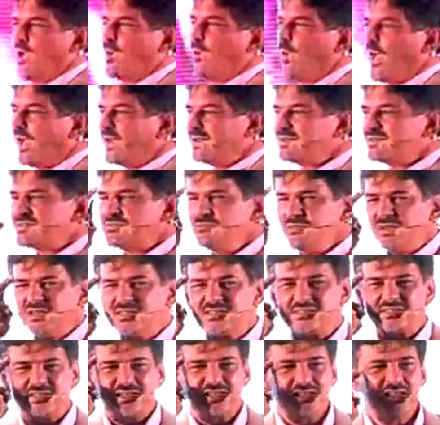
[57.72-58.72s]
what is
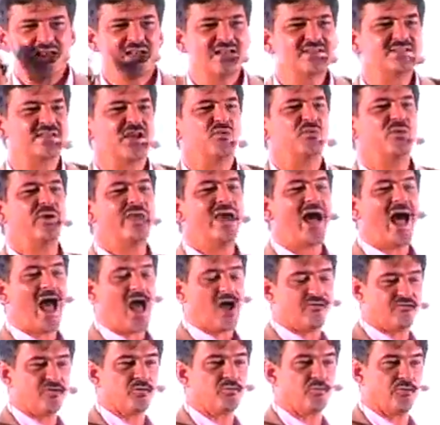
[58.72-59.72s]
missing here is that we
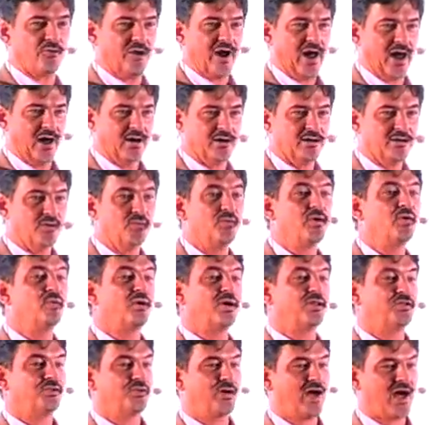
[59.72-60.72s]
have a brand, we
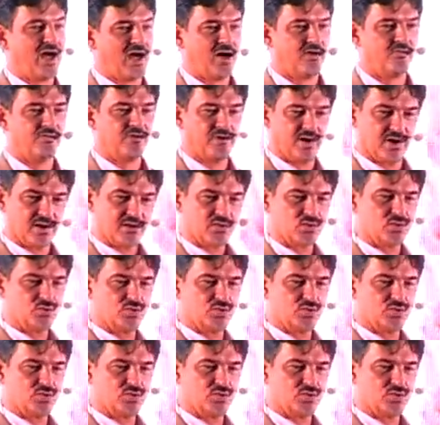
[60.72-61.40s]
want to have the